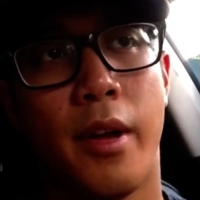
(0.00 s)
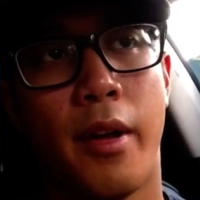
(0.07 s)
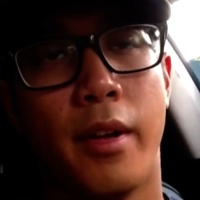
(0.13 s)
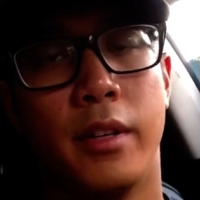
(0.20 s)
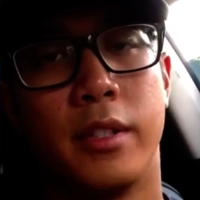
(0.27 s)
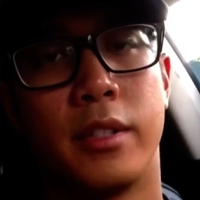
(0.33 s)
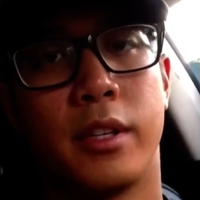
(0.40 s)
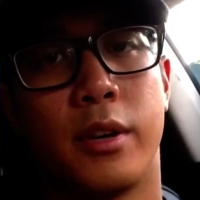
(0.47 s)

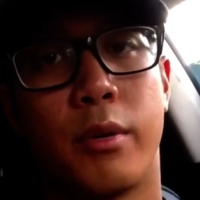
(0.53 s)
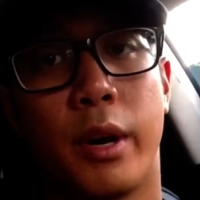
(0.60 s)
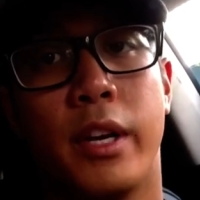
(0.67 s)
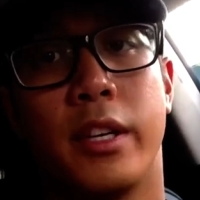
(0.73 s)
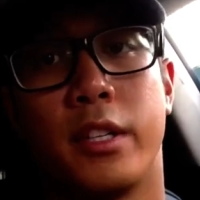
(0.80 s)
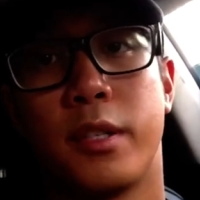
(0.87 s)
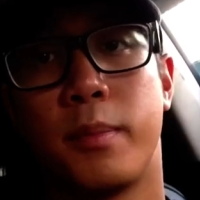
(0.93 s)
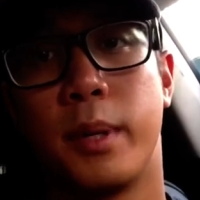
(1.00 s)
is a
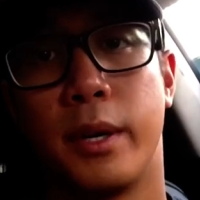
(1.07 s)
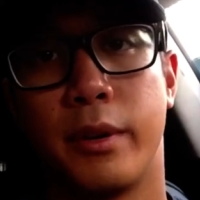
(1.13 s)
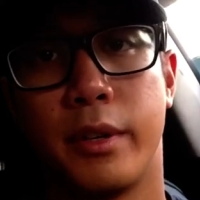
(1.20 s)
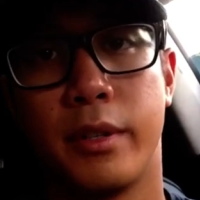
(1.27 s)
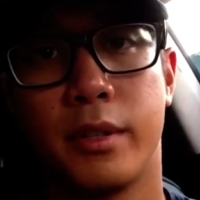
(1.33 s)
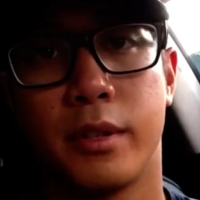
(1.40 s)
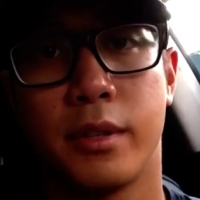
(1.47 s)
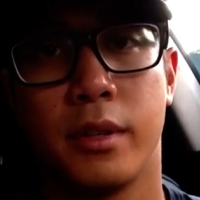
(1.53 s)
great
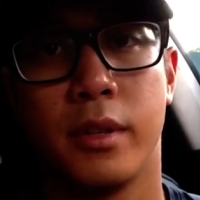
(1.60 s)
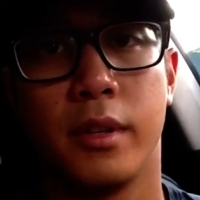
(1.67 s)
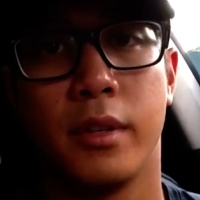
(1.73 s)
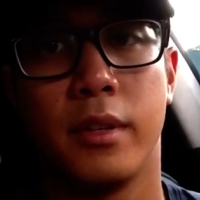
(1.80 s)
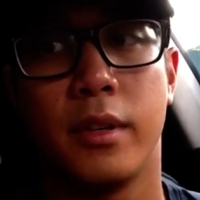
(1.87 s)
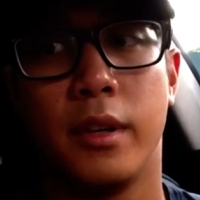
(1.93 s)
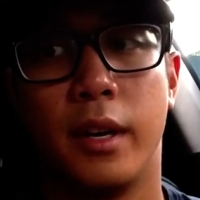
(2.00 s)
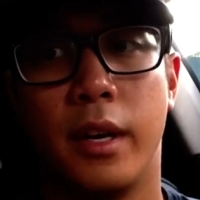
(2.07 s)
experience,
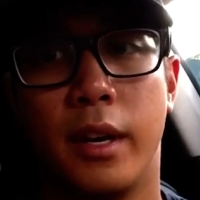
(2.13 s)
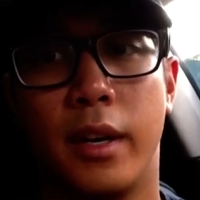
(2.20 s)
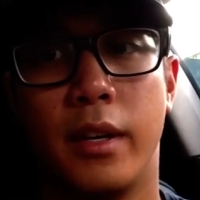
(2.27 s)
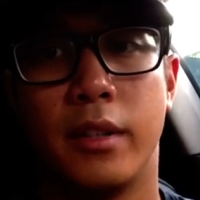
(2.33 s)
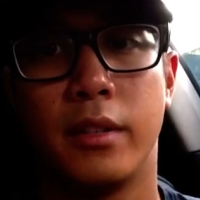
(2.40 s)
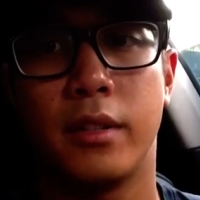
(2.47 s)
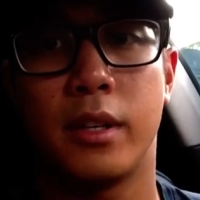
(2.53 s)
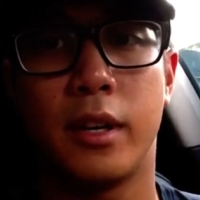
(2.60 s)

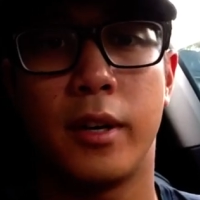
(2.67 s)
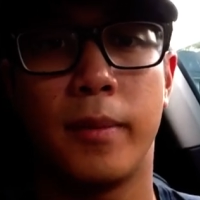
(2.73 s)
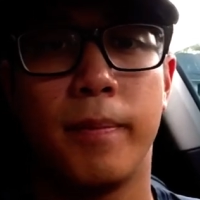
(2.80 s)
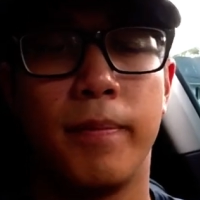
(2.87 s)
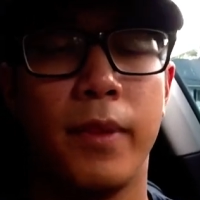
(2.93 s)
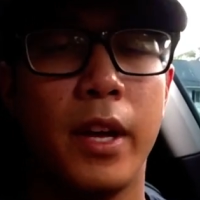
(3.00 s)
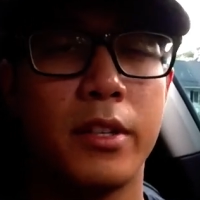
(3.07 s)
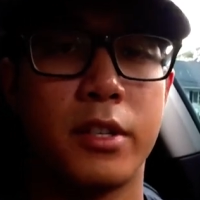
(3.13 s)
and
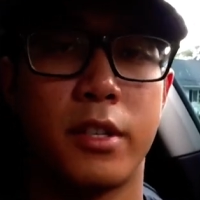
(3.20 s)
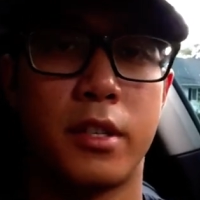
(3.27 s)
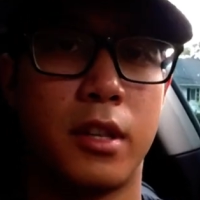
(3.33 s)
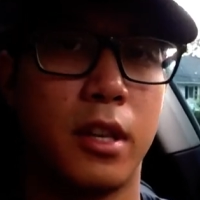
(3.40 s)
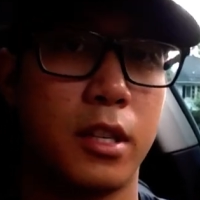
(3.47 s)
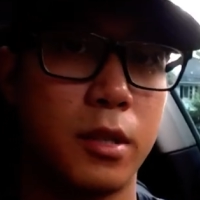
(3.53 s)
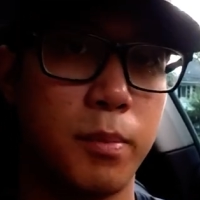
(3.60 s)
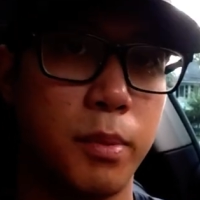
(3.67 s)
not just
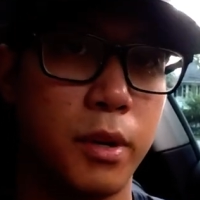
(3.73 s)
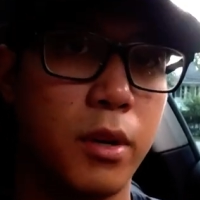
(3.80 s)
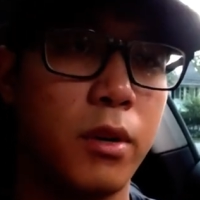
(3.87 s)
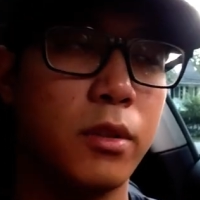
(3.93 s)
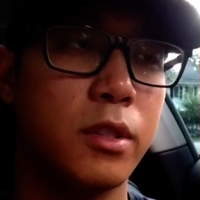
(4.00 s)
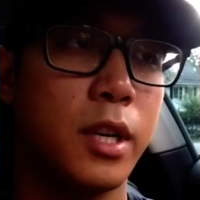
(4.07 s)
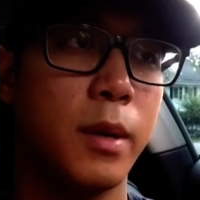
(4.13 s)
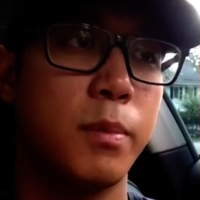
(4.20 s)
this, but
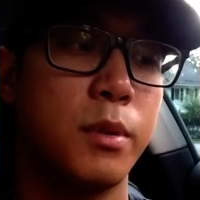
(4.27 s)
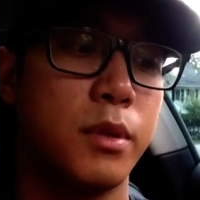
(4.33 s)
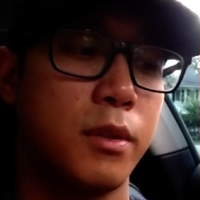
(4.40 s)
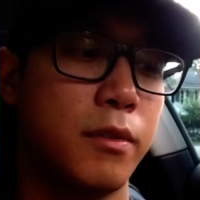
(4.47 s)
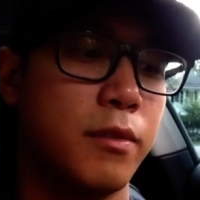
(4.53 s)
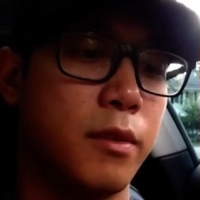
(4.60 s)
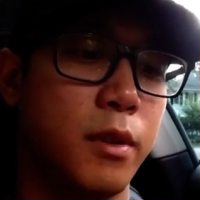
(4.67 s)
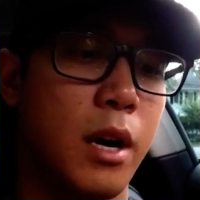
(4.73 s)
all types
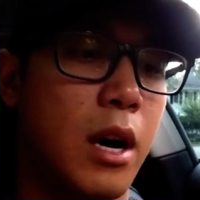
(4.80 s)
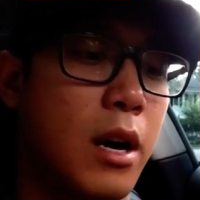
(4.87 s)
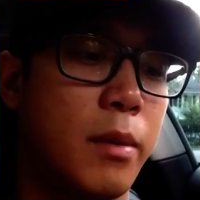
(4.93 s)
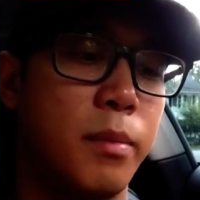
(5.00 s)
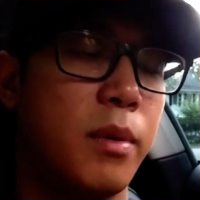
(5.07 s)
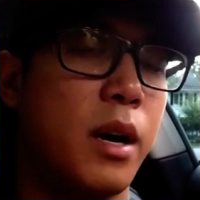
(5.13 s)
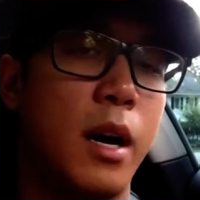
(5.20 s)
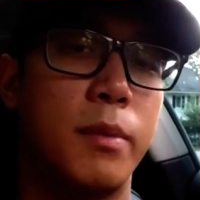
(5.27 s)
of
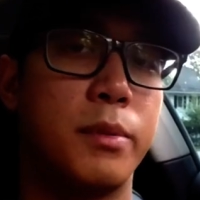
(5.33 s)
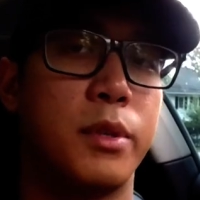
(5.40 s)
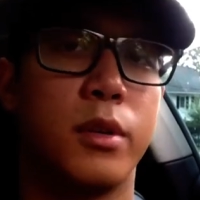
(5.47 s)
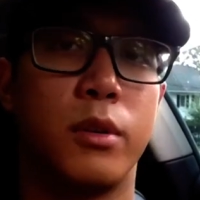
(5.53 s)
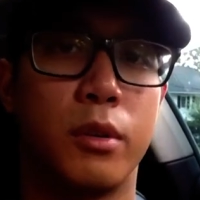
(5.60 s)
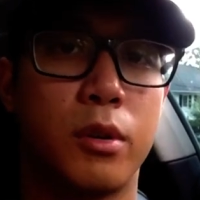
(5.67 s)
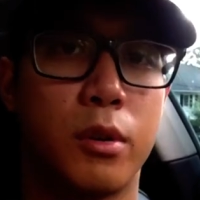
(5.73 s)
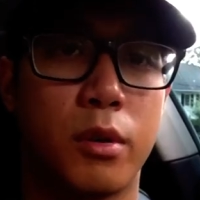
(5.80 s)

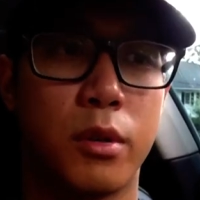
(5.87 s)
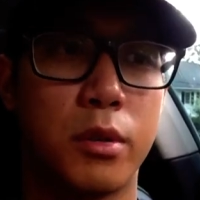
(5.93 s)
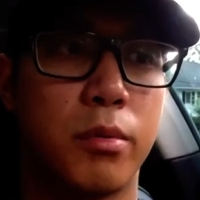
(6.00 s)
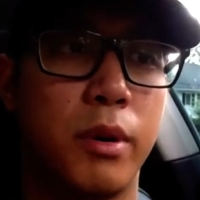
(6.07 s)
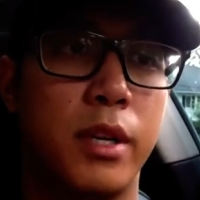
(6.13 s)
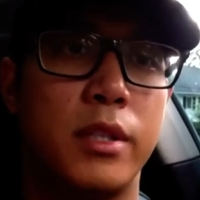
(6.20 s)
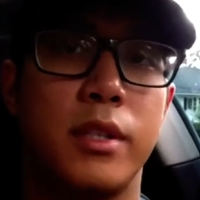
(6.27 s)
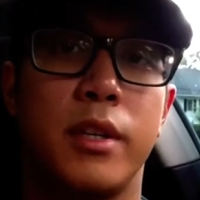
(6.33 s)
obstacle course
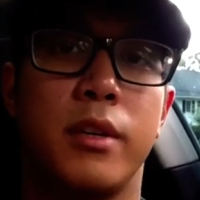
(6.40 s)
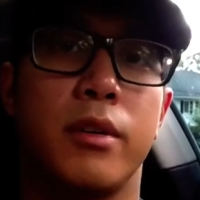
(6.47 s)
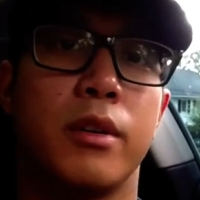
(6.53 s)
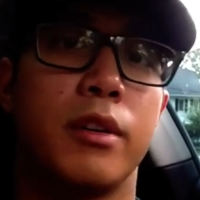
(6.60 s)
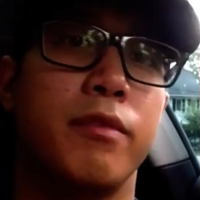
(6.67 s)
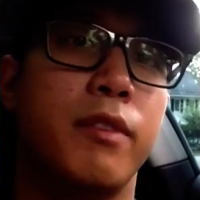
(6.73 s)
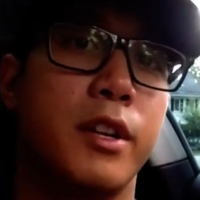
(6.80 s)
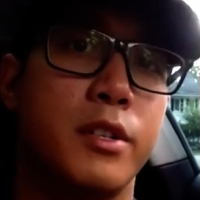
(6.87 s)
racing or
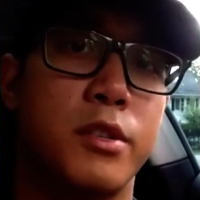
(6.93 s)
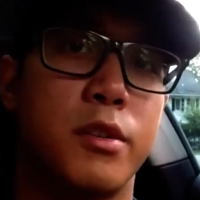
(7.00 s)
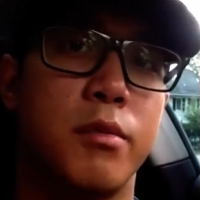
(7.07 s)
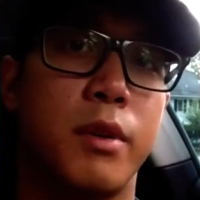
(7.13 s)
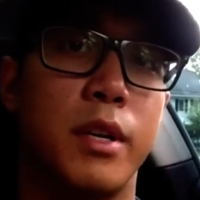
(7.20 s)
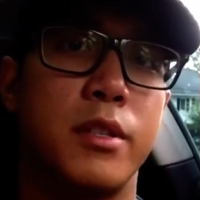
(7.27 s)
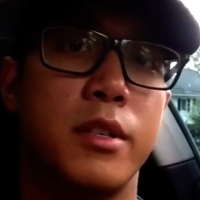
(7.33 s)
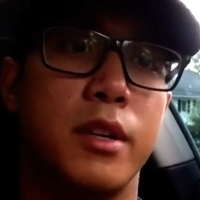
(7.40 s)
adventure
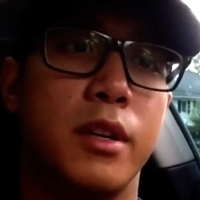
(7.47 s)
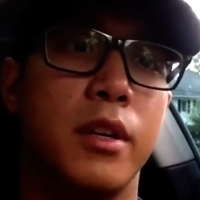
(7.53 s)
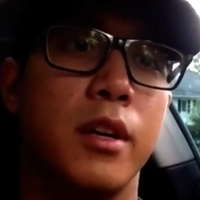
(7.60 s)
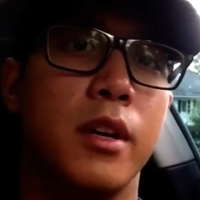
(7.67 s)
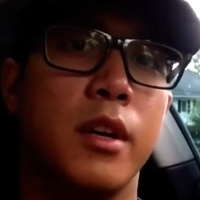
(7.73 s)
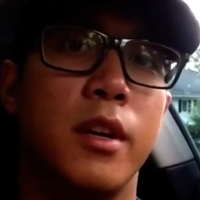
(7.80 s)
racing.